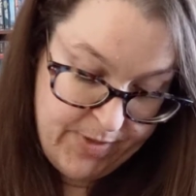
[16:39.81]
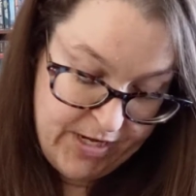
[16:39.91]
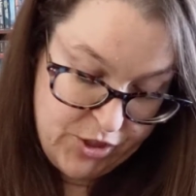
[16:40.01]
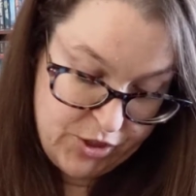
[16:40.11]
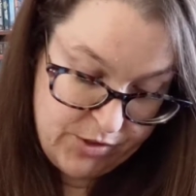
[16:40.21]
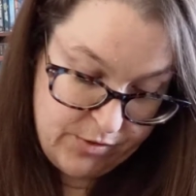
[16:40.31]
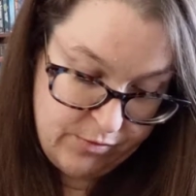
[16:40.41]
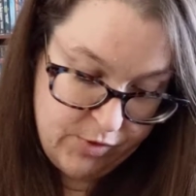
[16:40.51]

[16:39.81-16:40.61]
pages.